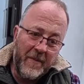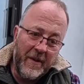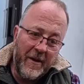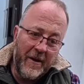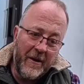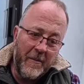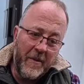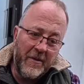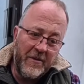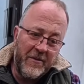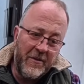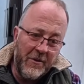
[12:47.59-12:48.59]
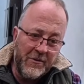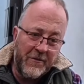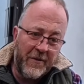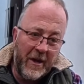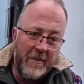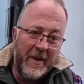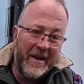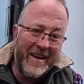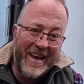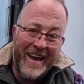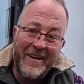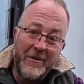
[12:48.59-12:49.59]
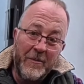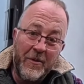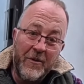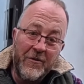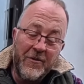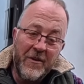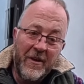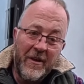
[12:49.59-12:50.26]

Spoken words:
I use a frying pan and a pot.